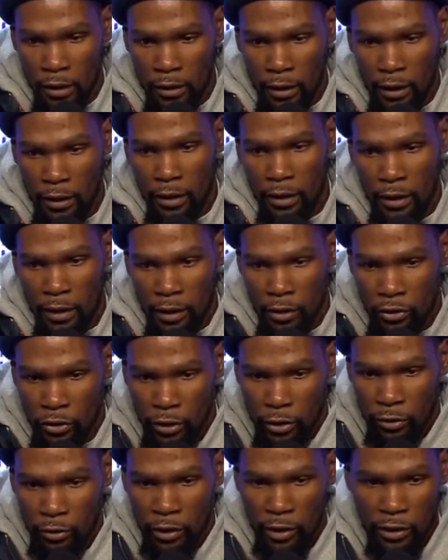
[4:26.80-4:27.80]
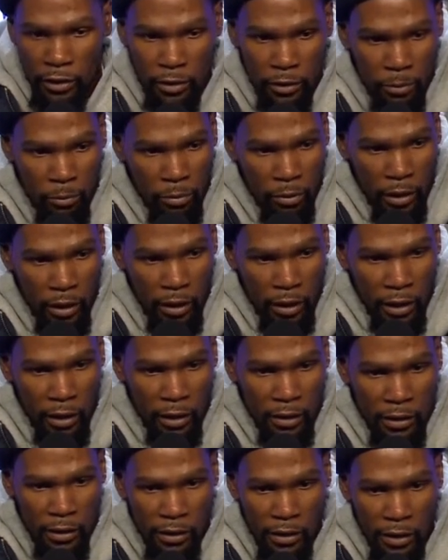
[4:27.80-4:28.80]
that the next generation, probably
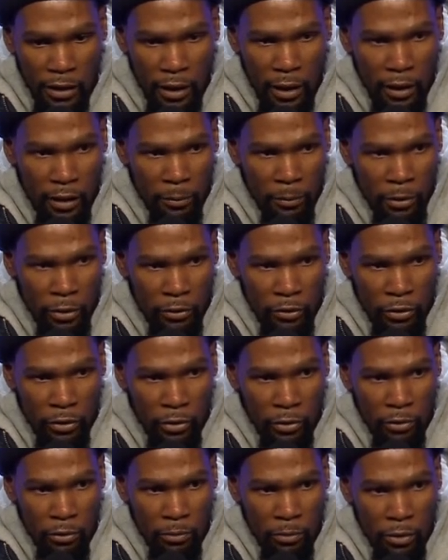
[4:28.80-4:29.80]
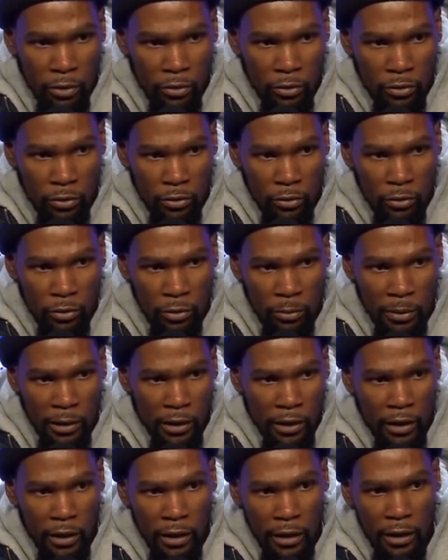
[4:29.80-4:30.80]
kids that's in elementary school, middle school, will be
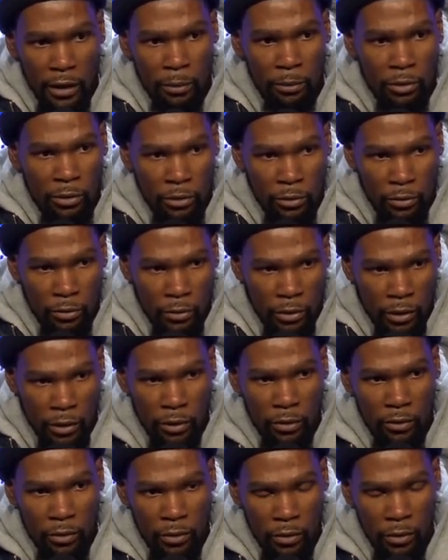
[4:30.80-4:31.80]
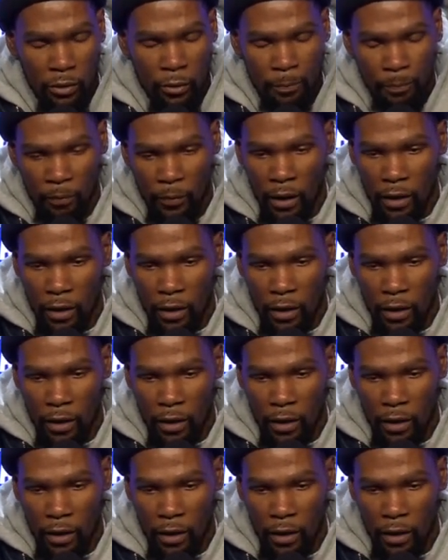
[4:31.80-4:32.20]
looking up to, you know. So